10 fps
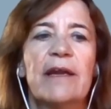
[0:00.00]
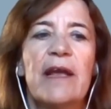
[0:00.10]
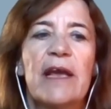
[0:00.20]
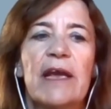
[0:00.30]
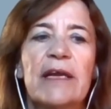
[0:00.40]

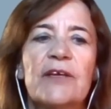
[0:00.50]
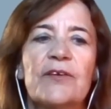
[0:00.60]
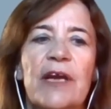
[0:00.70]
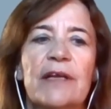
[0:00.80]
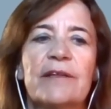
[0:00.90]

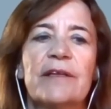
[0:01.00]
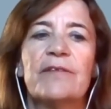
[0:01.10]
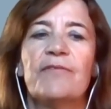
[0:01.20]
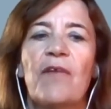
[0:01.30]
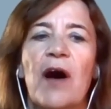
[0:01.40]

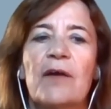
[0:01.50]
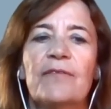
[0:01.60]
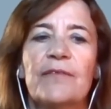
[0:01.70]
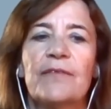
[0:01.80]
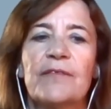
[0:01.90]
initiated 5
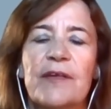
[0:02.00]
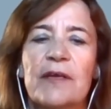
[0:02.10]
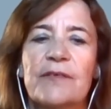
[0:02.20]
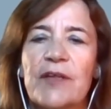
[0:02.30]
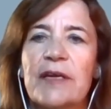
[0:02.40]

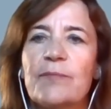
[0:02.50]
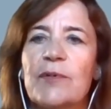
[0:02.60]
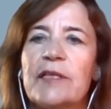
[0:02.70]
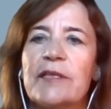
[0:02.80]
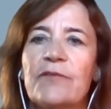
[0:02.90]

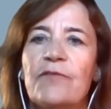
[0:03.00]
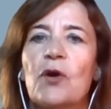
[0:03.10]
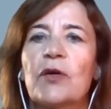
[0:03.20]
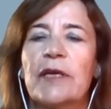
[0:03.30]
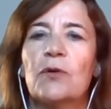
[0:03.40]
sustainability
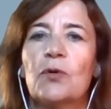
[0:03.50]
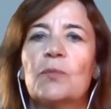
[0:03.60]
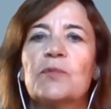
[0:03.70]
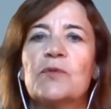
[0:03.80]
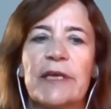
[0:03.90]
working
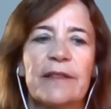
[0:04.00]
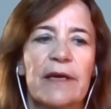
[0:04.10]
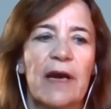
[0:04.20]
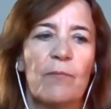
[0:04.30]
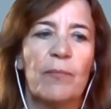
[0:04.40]
groups in the
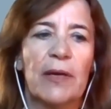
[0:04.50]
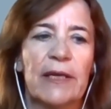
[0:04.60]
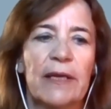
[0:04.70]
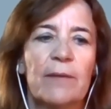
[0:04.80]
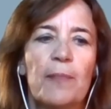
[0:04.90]

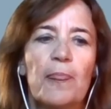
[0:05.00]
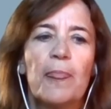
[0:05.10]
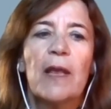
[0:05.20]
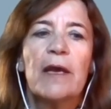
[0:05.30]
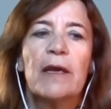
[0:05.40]
company.
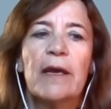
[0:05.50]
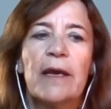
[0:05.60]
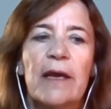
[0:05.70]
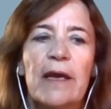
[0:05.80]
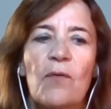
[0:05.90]

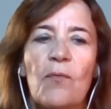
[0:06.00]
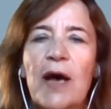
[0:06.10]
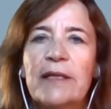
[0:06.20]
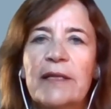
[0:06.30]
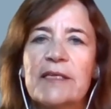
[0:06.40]

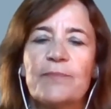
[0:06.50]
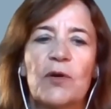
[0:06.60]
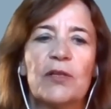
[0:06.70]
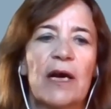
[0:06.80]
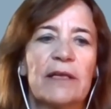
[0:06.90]
One is
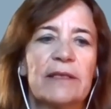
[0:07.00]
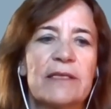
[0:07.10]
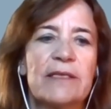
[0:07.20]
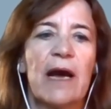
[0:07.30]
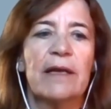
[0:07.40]
product
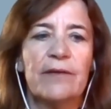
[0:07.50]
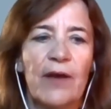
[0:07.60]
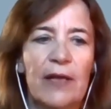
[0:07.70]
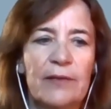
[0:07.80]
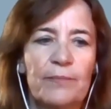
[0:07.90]
design
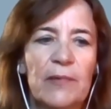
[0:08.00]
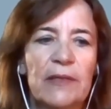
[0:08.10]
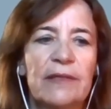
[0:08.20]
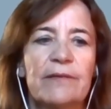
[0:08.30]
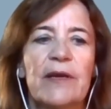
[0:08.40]

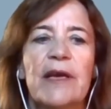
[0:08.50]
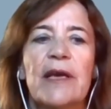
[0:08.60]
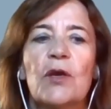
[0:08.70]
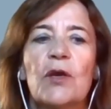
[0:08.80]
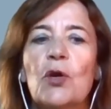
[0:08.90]
development,
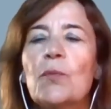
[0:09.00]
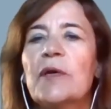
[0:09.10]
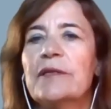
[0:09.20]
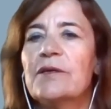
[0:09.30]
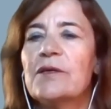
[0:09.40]

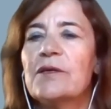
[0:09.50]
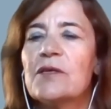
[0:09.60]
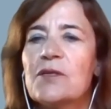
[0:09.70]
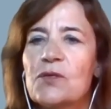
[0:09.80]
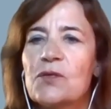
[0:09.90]
human
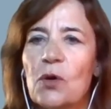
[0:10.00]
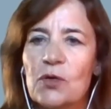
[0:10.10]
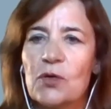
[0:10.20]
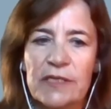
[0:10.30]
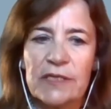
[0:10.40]

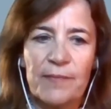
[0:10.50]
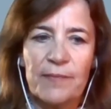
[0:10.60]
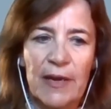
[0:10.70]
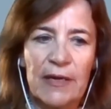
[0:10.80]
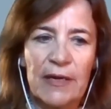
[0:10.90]
resources
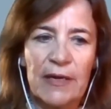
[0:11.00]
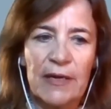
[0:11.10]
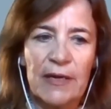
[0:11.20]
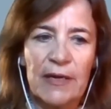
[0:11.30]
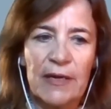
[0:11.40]

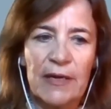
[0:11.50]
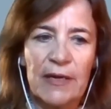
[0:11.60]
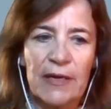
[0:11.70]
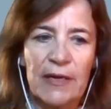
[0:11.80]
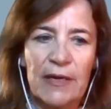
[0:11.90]
management,
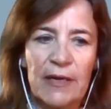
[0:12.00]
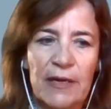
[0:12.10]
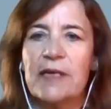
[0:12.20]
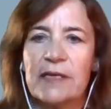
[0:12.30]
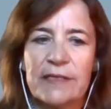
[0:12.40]

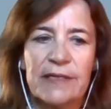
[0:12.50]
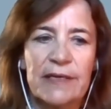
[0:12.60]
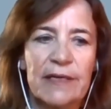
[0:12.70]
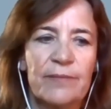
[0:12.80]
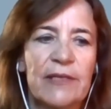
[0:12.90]
environmental
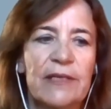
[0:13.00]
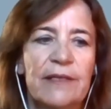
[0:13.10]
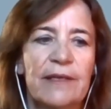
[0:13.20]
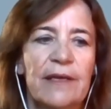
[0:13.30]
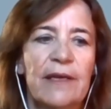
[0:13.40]

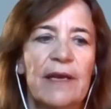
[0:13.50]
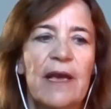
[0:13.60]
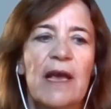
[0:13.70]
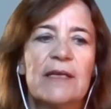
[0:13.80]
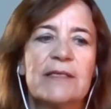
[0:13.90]
sustainability,
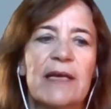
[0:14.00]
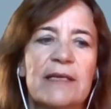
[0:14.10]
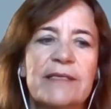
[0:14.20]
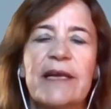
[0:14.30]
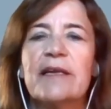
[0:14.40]

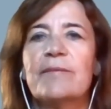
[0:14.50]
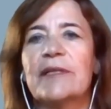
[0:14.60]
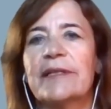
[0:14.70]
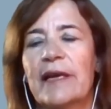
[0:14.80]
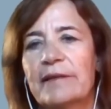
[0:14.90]
sustainable
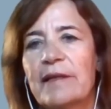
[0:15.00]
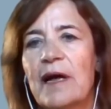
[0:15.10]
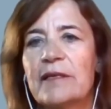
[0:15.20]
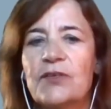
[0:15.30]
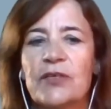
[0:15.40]

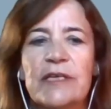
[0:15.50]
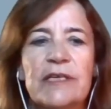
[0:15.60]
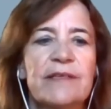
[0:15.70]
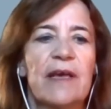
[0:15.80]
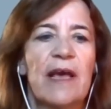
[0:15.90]

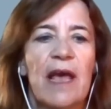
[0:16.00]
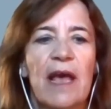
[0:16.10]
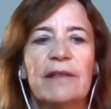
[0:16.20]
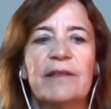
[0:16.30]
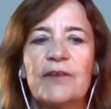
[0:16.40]
technologies
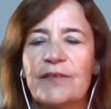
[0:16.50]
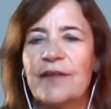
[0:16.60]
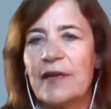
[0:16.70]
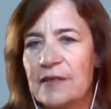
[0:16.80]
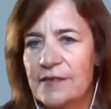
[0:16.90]
and
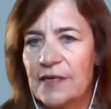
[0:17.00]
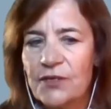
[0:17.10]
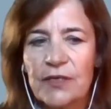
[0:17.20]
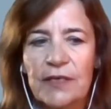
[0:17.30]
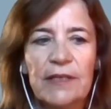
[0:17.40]

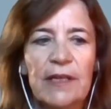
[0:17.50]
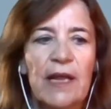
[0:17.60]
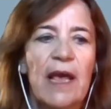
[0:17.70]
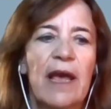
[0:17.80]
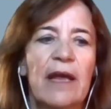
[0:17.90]
digitalization,
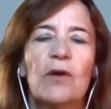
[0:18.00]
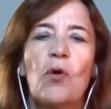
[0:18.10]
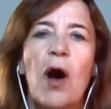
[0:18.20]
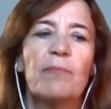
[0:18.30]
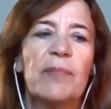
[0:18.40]
and
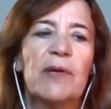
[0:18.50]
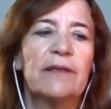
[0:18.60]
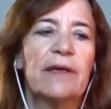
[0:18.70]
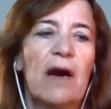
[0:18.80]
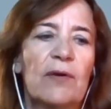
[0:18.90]
corporate
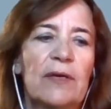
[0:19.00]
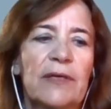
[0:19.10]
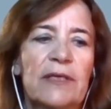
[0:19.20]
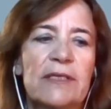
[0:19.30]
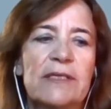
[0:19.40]

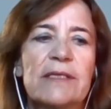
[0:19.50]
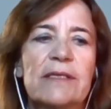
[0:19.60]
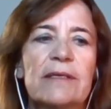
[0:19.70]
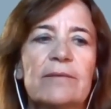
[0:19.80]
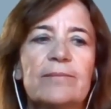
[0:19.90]

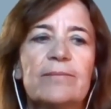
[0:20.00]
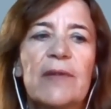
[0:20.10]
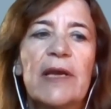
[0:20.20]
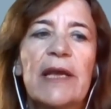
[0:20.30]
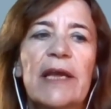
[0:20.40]
governance.
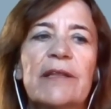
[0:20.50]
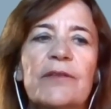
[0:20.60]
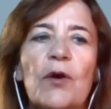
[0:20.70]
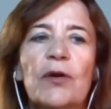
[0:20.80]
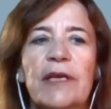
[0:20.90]
In
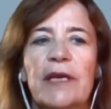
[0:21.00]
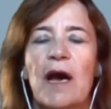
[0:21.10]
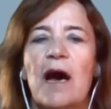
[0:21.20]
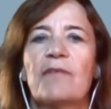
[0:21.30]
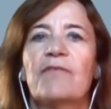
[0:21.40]
Turkey,
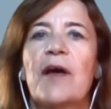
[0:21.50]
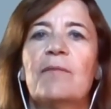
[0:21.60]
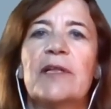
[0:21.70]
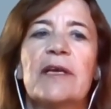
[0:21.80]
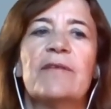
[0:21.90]
our
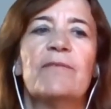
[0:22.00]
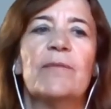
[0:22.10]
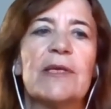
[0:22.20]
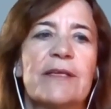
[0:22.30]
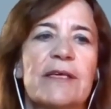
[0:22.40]
family
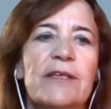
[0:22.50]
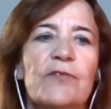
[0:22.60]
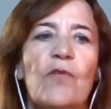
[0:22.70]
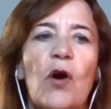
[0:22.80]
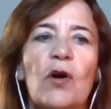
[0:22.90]

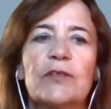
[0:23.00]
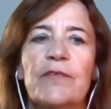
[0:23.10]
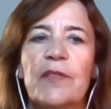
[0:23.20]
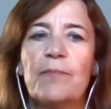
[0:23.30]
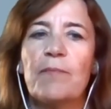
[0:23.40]
business works
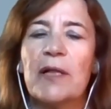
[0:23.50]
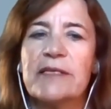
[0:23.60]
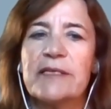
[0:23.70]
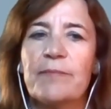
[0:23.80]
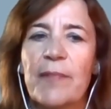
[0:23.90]
with
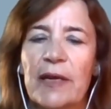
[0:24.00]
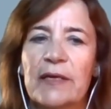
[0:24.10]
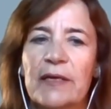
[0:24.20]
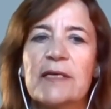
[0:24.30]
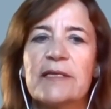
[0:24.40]

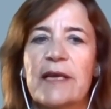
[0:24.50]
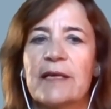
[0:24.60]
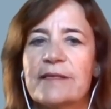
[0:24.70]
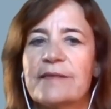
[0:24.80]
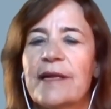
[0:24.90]
policymakers
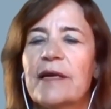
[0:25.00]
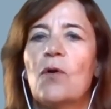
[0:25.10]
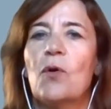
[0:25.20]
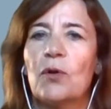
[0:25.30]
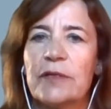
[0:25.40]
and
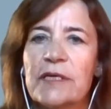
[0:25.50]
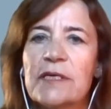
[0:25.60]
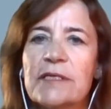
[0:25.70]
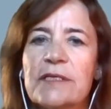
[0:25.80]
stakeholders